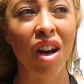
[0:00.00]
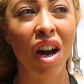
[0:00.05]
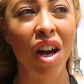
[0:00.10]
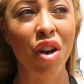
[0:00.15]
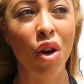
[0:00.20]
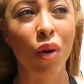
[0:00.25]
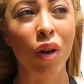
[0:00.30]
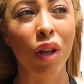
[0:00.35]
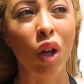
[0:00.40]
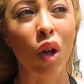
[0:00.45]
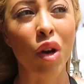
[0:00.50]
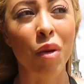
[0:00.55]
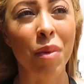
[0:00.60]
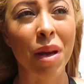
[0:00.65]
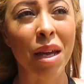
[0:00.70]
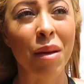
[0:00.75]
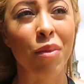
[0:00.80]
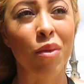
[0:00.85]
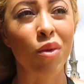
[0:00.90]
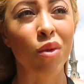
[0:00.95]
I know a lot of
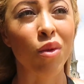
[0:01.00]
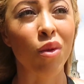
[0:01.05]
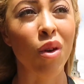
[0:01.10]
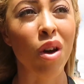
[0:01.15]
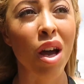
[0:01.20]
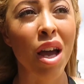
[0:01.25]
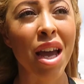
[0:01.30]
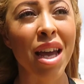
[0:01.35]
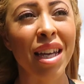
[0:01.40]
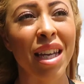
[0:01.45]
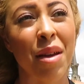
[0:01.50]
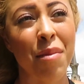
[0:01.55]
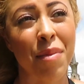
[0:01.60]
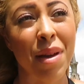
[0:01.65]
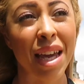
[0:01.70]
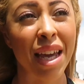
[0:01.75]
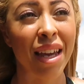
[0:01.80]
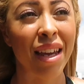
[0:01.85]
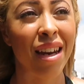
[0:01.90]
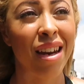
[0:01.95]
people
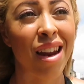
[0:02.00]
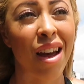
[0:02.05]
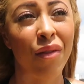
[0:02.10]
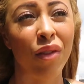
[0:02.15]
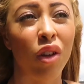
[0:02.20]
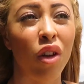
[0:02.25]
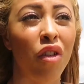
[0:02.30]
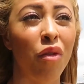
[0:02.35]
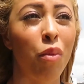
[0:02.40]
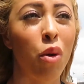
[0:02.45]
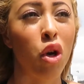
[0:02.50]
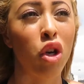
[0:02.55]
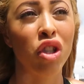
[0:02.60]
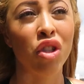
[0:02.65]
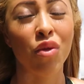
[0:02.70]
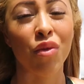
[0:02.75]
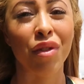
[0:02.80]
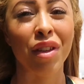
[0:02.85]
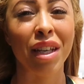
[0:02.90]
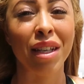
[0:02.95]
compete and have a lot of
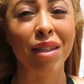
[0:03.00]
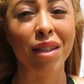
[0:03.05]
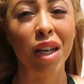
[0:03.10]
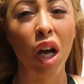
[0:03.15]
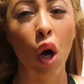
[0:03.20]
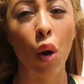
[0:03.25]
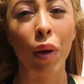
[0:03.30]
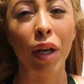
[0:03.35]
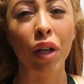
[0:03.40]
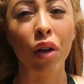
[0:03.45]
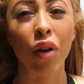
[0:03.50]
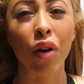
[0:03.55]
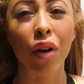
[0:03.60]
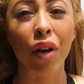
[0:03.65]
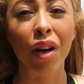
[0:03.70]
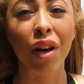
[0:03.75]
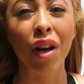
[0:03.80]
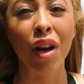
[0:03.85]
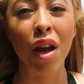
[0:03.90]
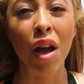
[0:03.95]
personal things going
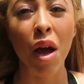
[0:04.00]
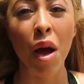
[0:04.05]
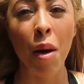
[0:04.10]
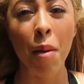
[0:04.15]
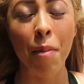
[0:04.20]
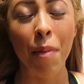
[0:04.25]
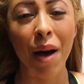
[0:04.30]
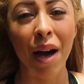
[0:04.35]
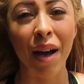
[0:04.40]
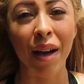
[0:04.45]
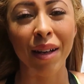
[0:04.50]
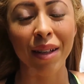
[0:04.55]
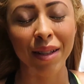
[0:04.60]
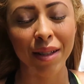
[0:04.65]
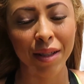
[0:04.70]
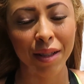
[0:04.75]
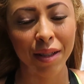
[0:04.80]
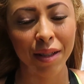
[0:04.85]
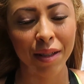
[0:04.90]
on, but